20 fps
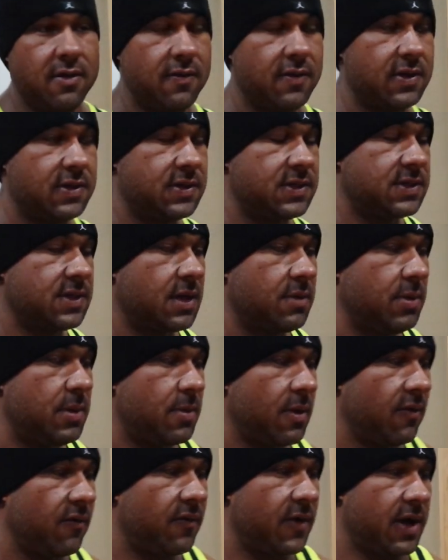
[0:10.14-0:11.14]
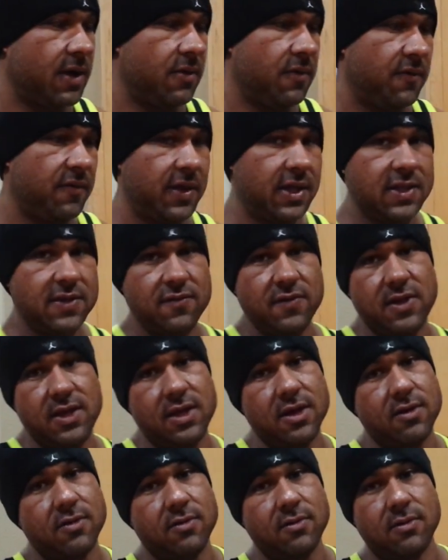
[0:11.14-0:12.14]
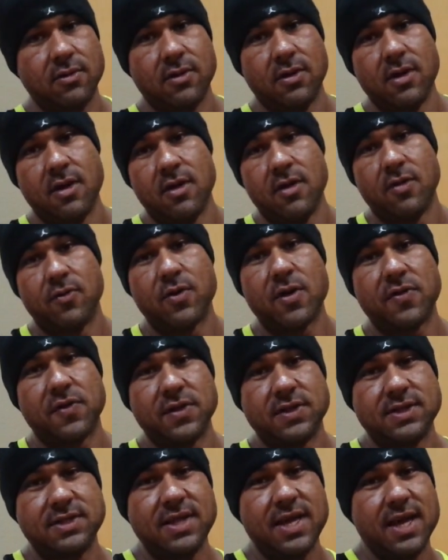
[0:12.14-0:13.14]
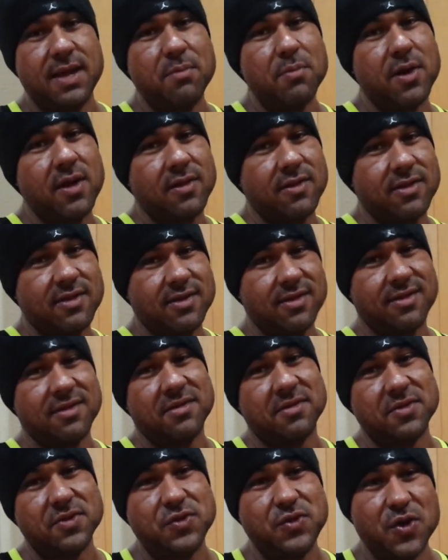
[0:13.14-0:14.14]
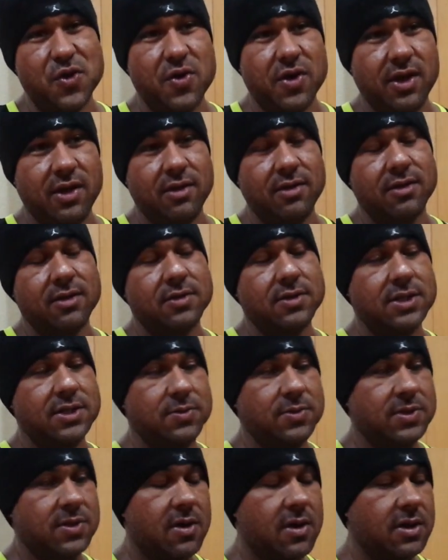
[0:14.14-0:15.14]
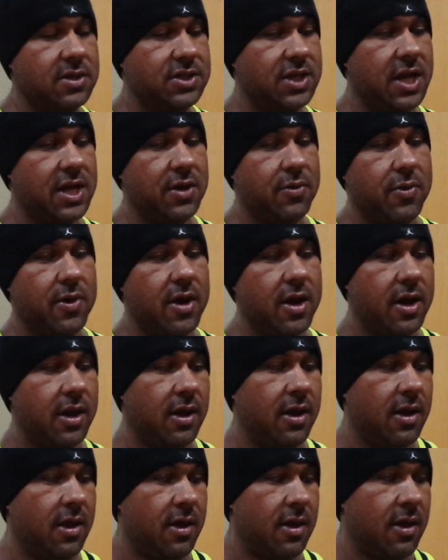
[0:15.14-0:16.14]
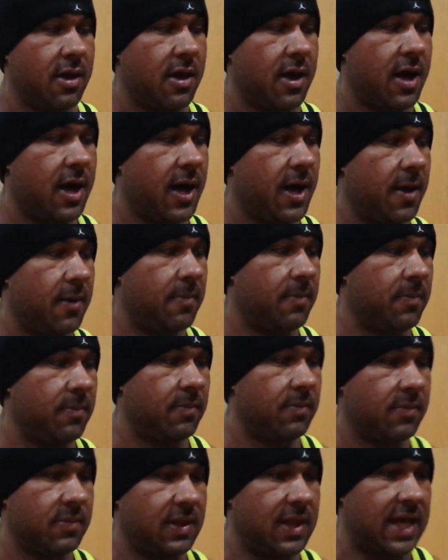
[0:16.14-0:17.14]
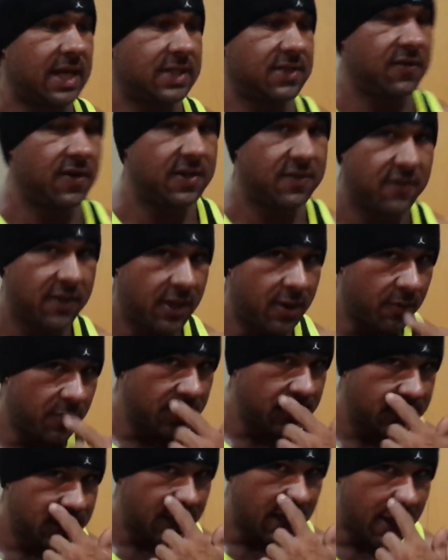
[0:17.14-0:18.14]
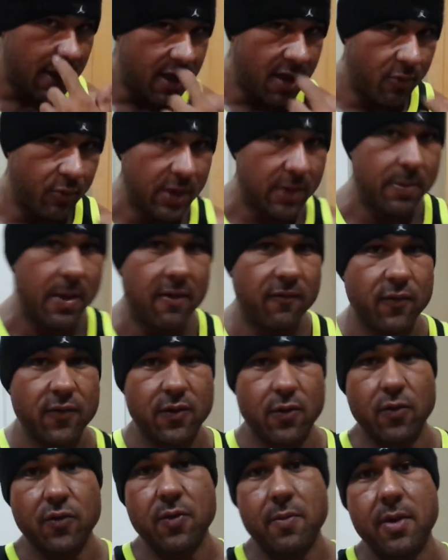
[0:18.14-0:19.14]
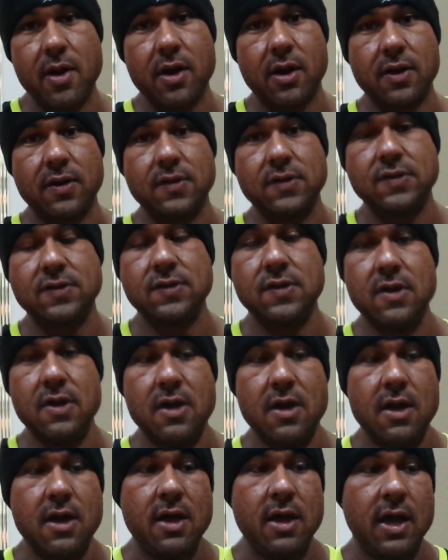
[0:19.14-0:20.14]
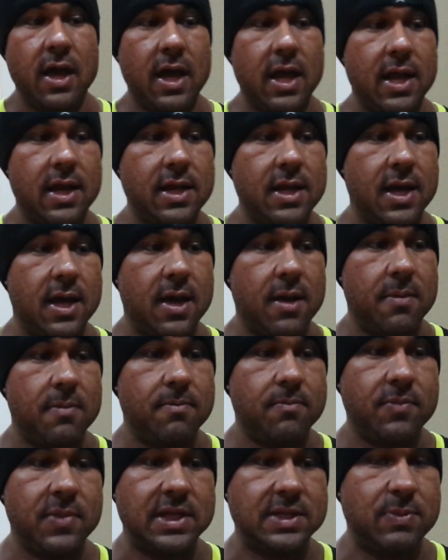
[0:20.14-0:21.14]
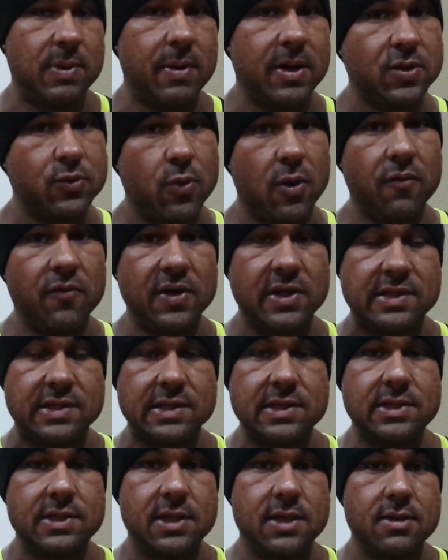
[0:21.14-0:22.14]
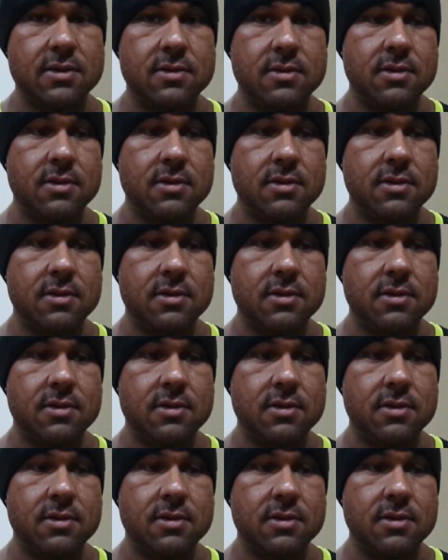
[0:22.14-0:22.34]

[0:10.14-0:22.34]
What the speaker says: This is going to be my final phase video throughout this 10-month journey as we started in January. Last phase video was a week out for the North Americans, and it's been about 12 weeks since then.